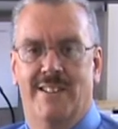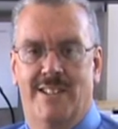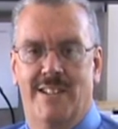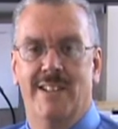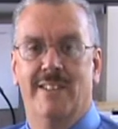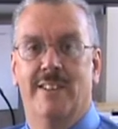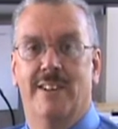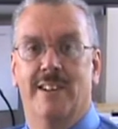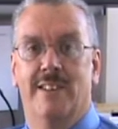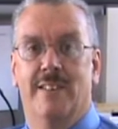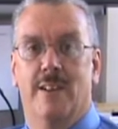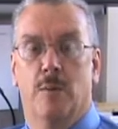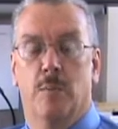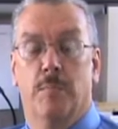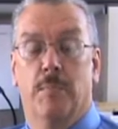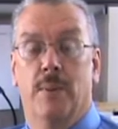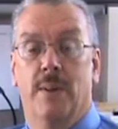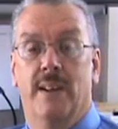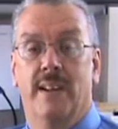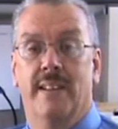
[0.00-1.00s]
D-League that are
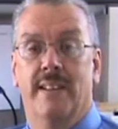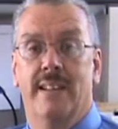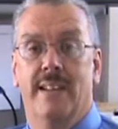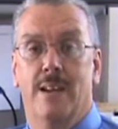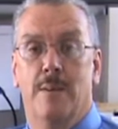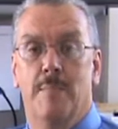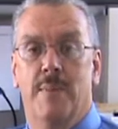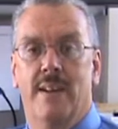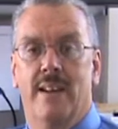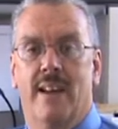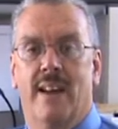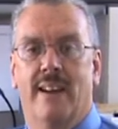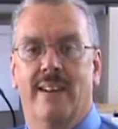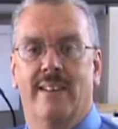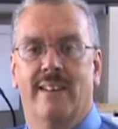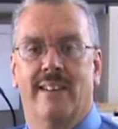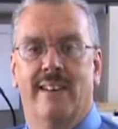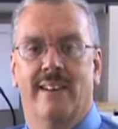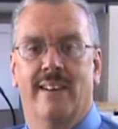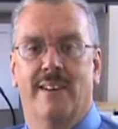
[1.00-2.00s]
playing in the NBA.
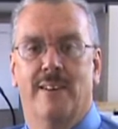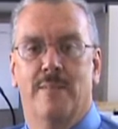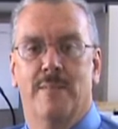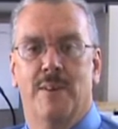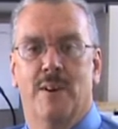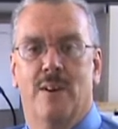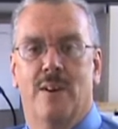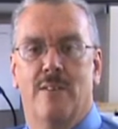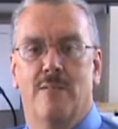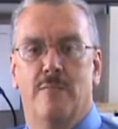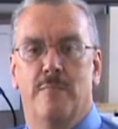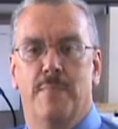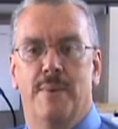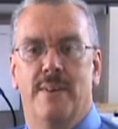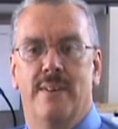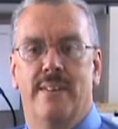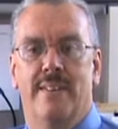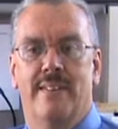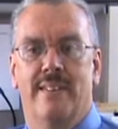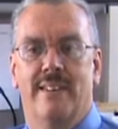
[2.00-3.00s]
There have
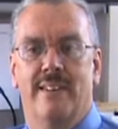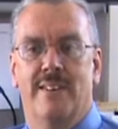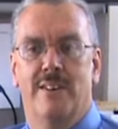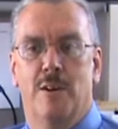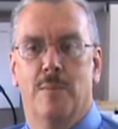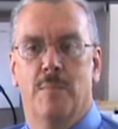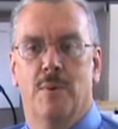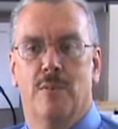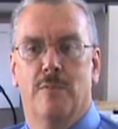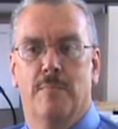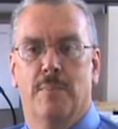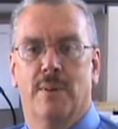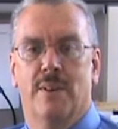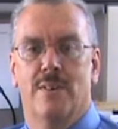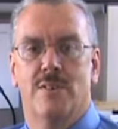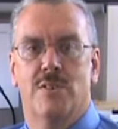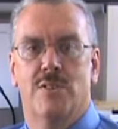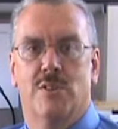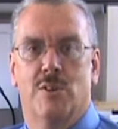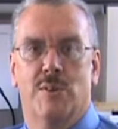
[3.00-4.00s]
been a number of
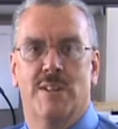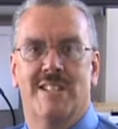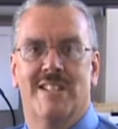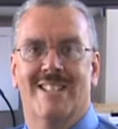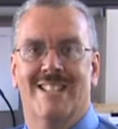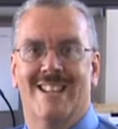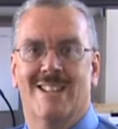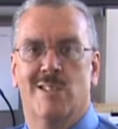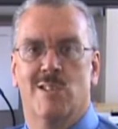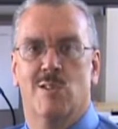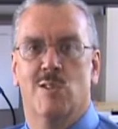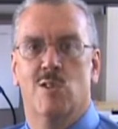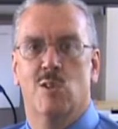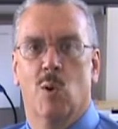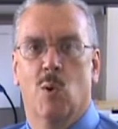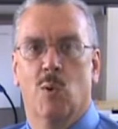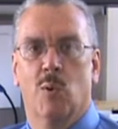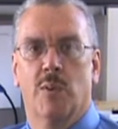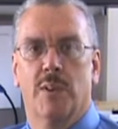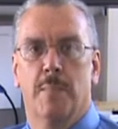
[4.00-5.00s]
players, 36 in
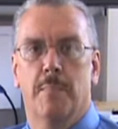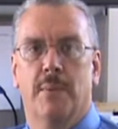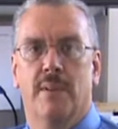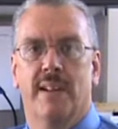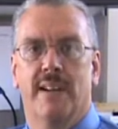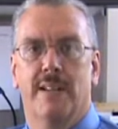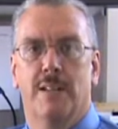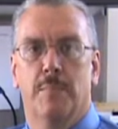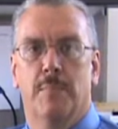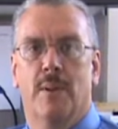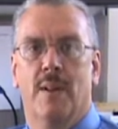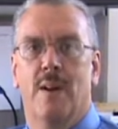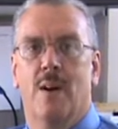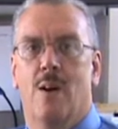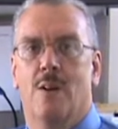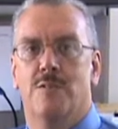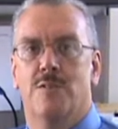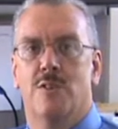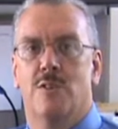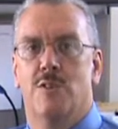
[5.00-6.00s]
total, that played in the
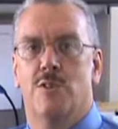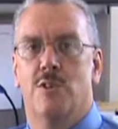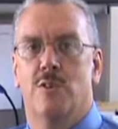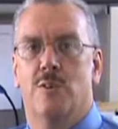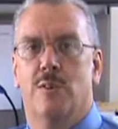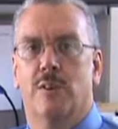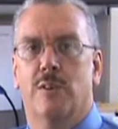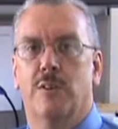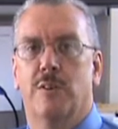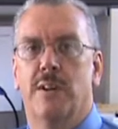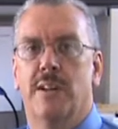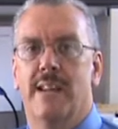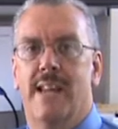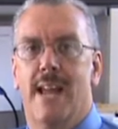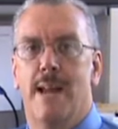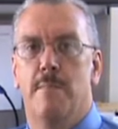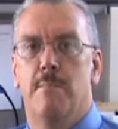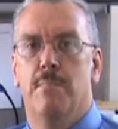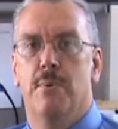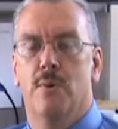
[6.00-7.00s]
playoffs this year, including
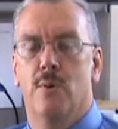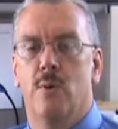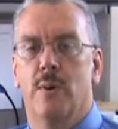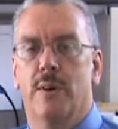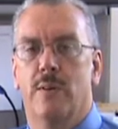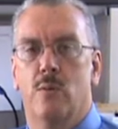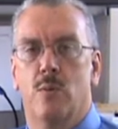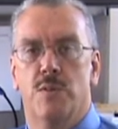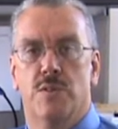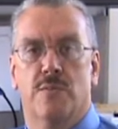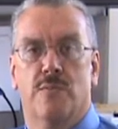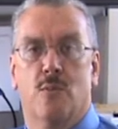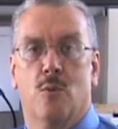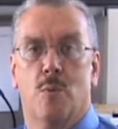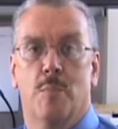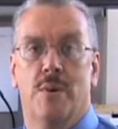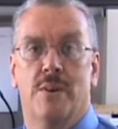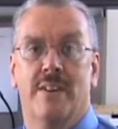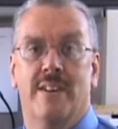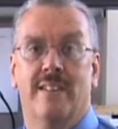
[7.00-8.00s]
Gabe Pruitt, who was a
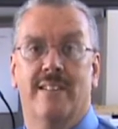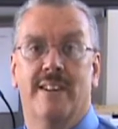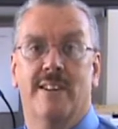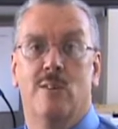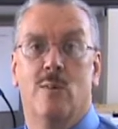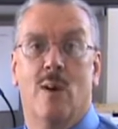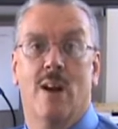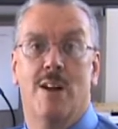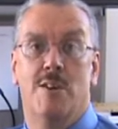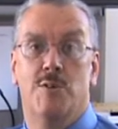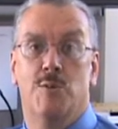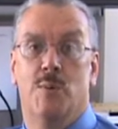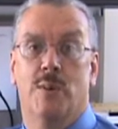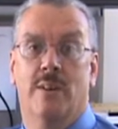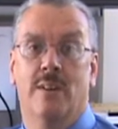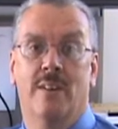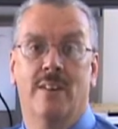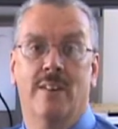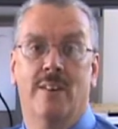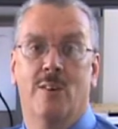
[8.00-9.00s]
former D-League graduate,
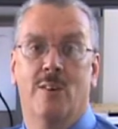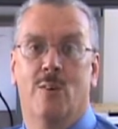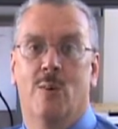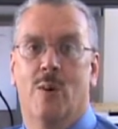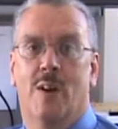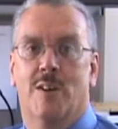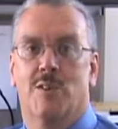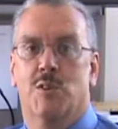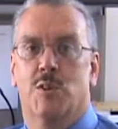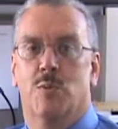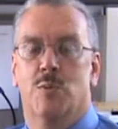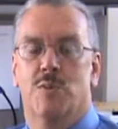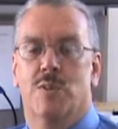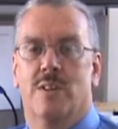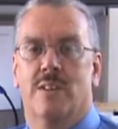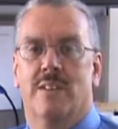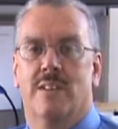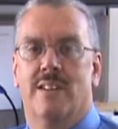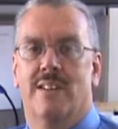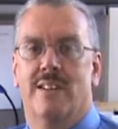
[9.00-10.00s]
who actually was
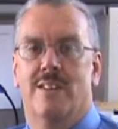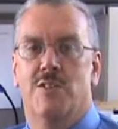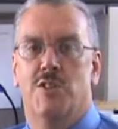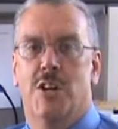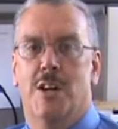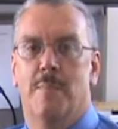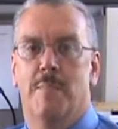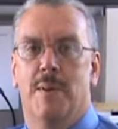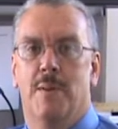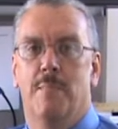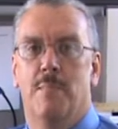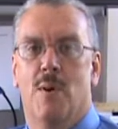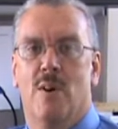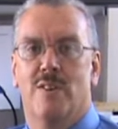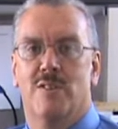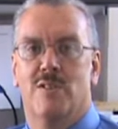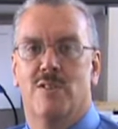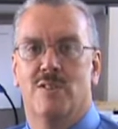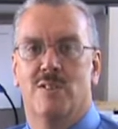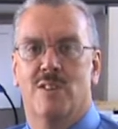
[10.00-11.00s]
on the champion
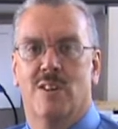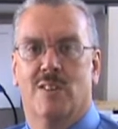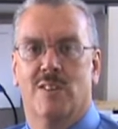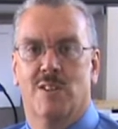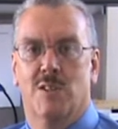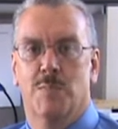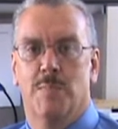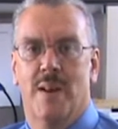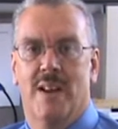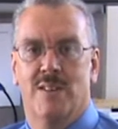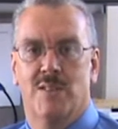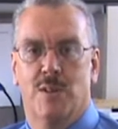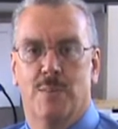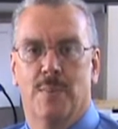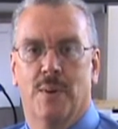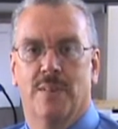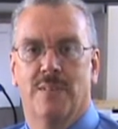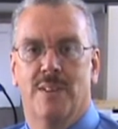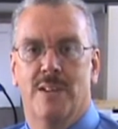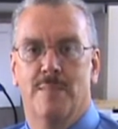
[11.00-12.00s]
Boston Celtics
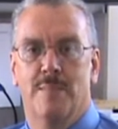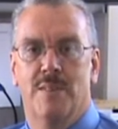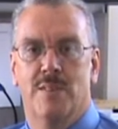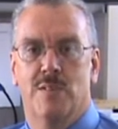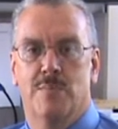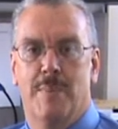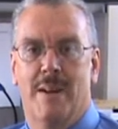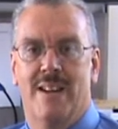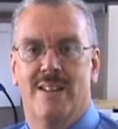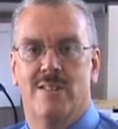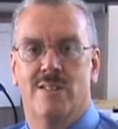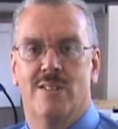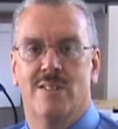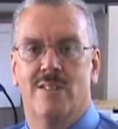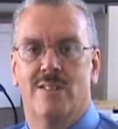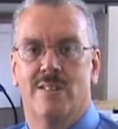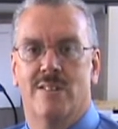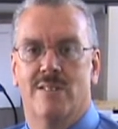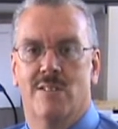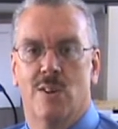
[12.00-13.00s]
basketball team this past
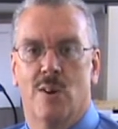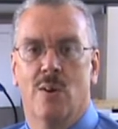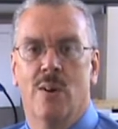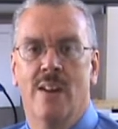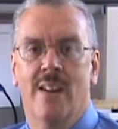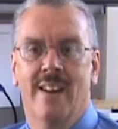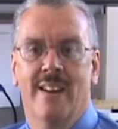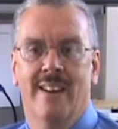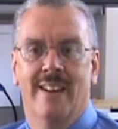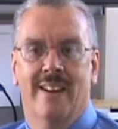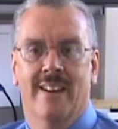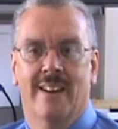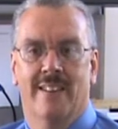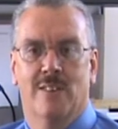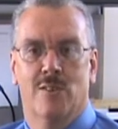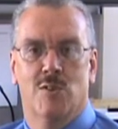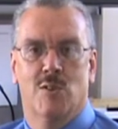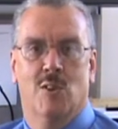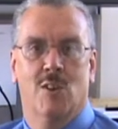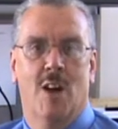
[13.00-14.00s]
season. So
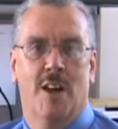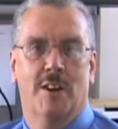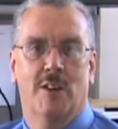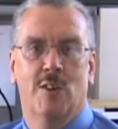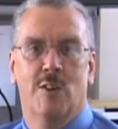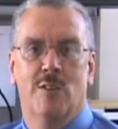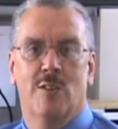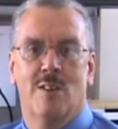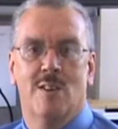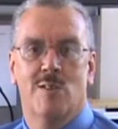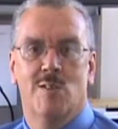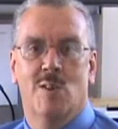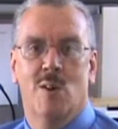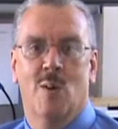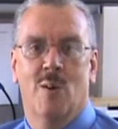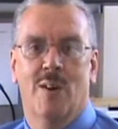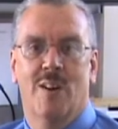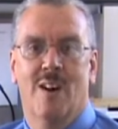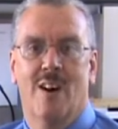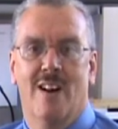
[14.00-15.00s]
there's a lot of good things
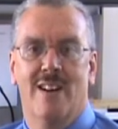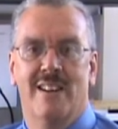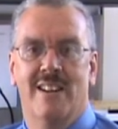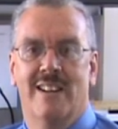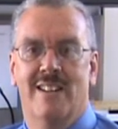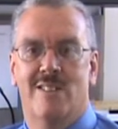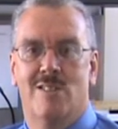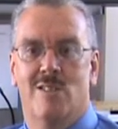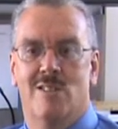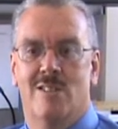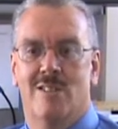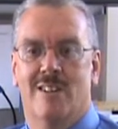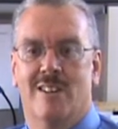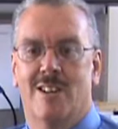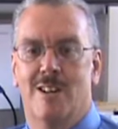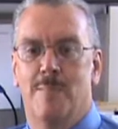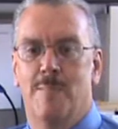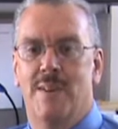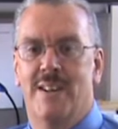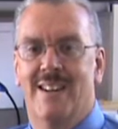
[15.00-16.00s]
going on. It's
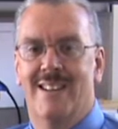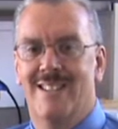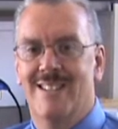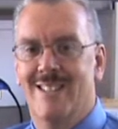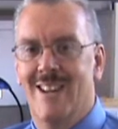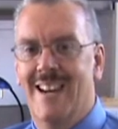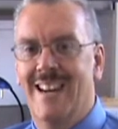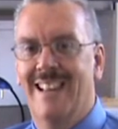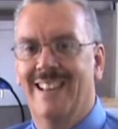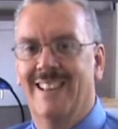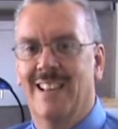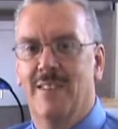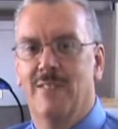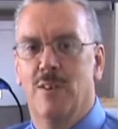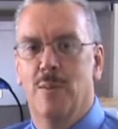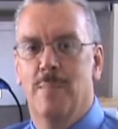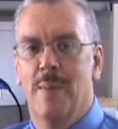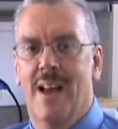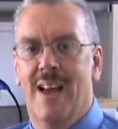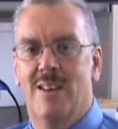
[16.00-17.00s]
going to be an exciting
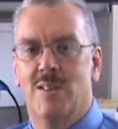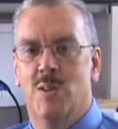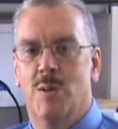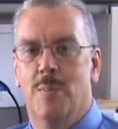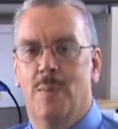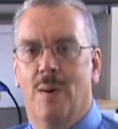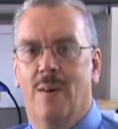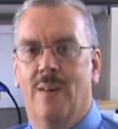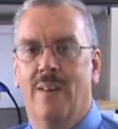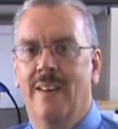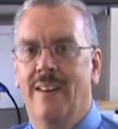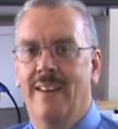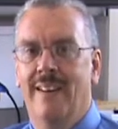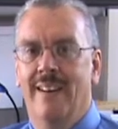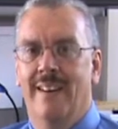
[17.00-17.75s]
level of basketball.